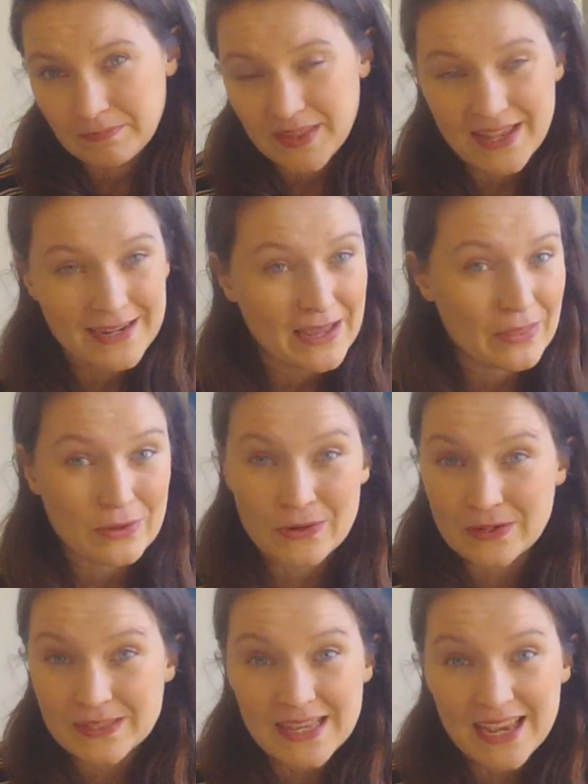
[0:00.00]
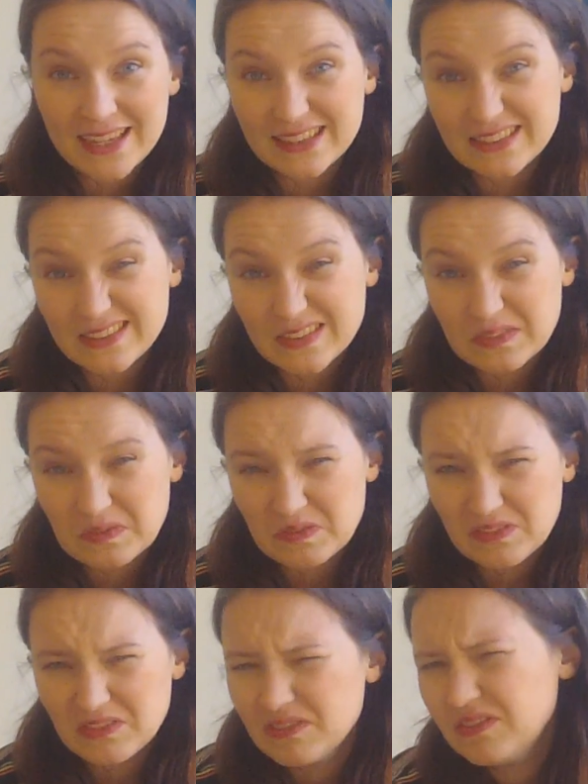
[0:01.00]
And yet the Crusades
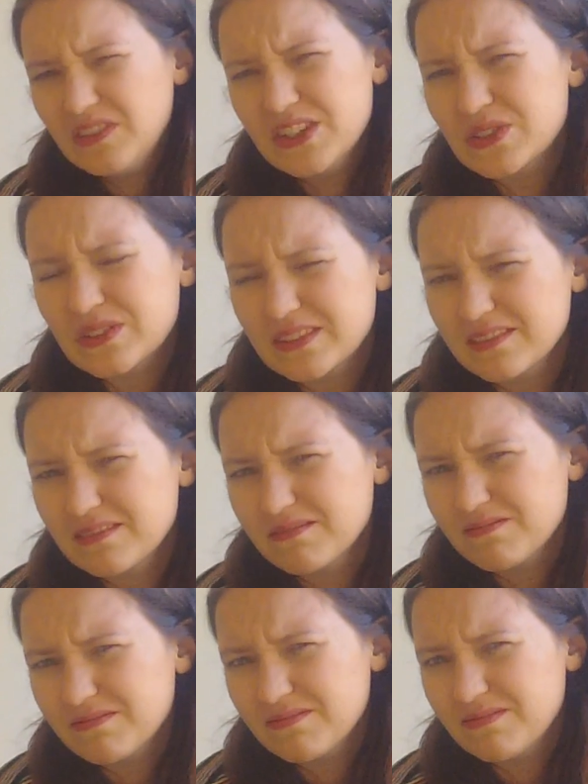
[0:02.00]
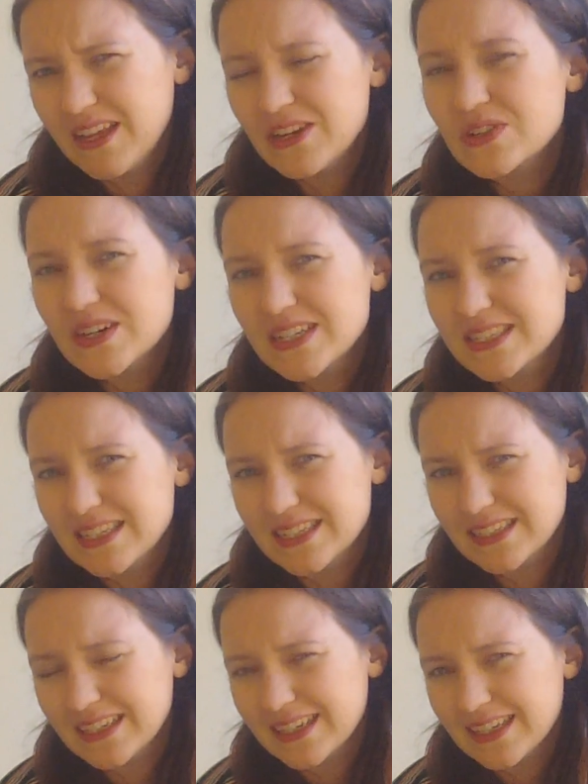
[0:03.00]
was interested
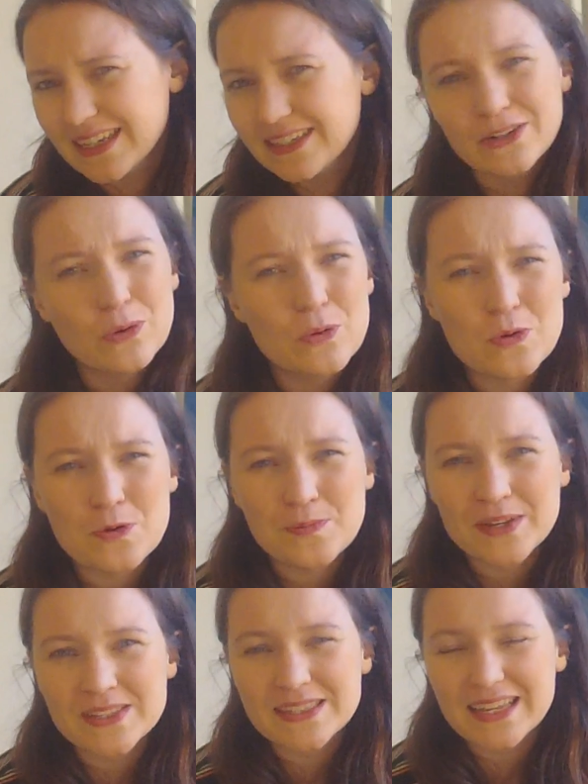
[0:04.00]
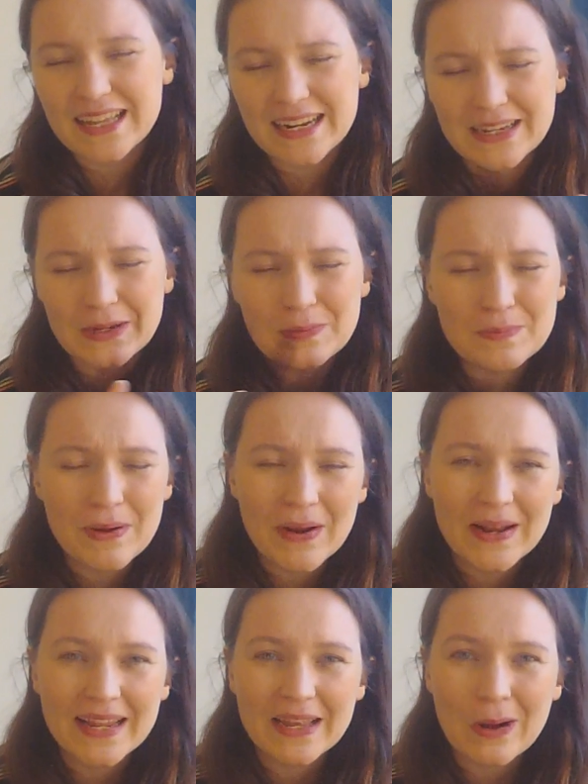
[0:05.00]
in almost a
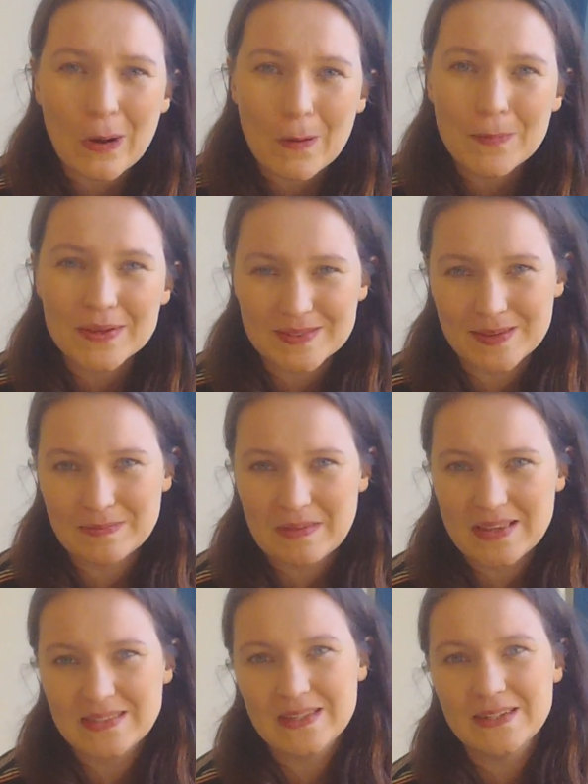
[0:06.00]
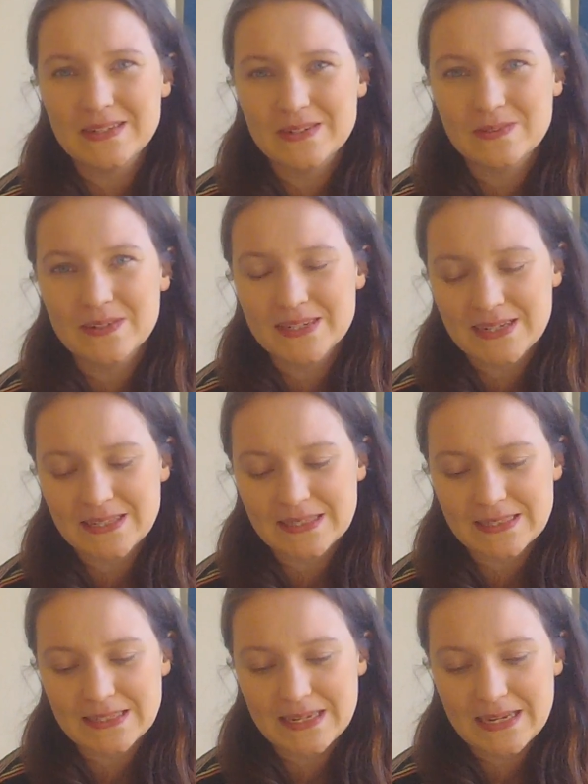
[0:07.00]
complete opposite message to what
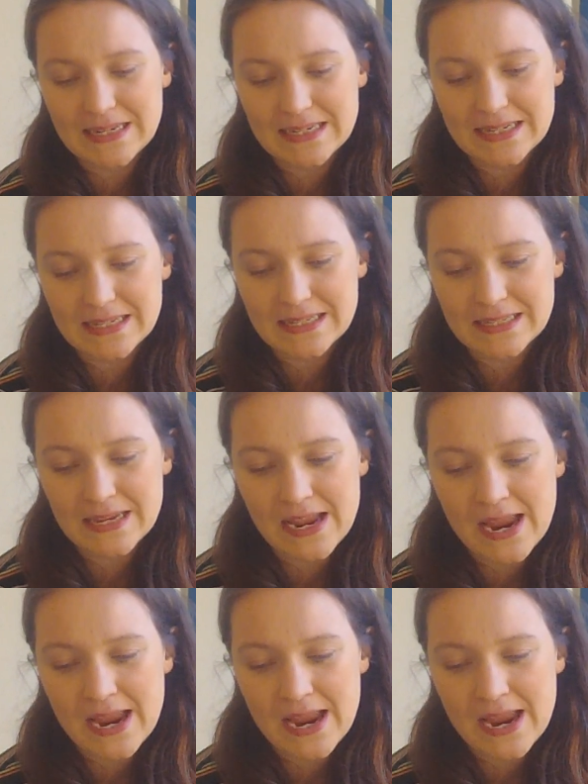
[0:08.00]
Jesus teaches.